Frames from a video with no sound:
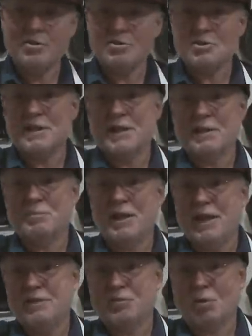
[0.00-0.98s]
usually get
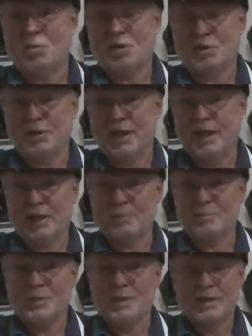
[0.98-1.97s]
paid for winter
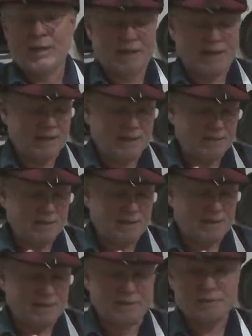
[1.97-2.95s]
camp, and
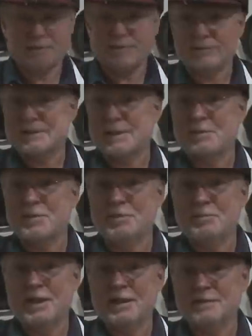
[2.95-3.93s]
uh, some of
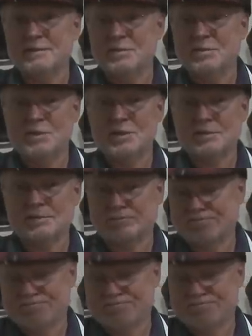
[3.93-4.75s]
the men will,